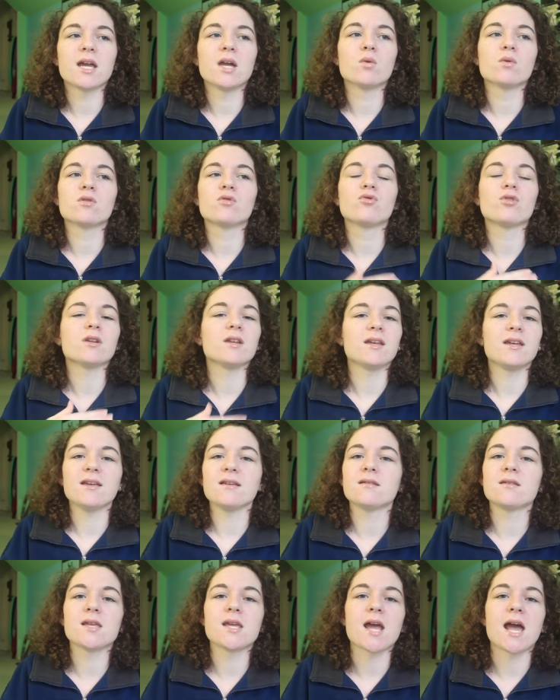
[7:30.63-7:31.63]
It was really
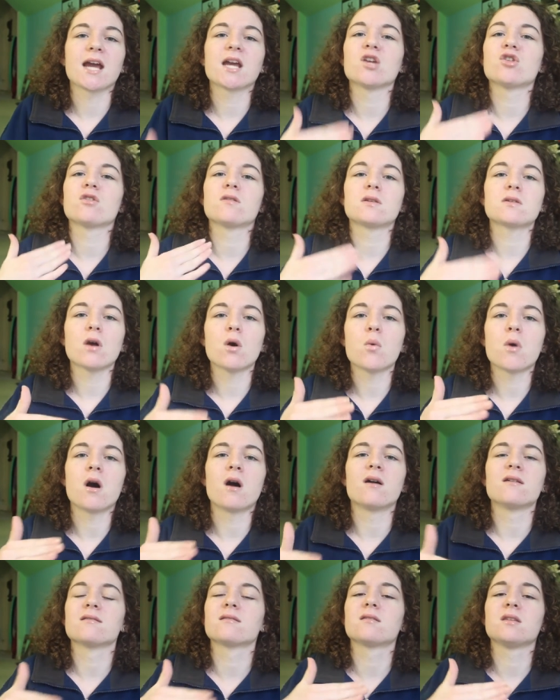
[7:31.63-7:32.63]
easy. I could just go
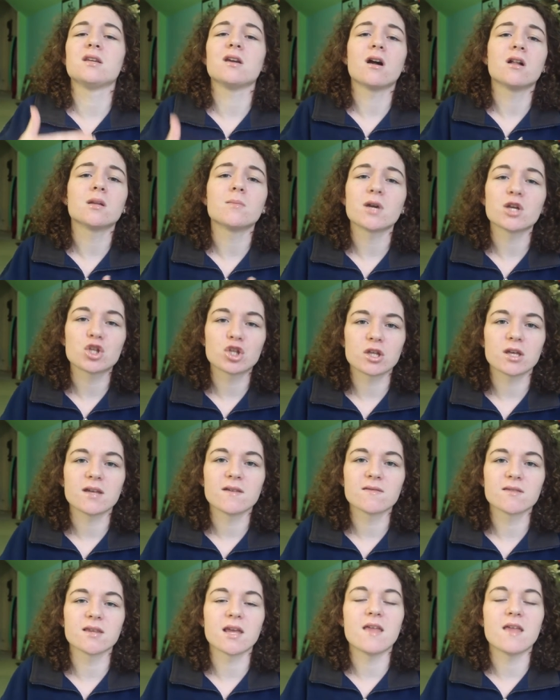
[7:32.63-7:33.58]
on, see all of my shifts,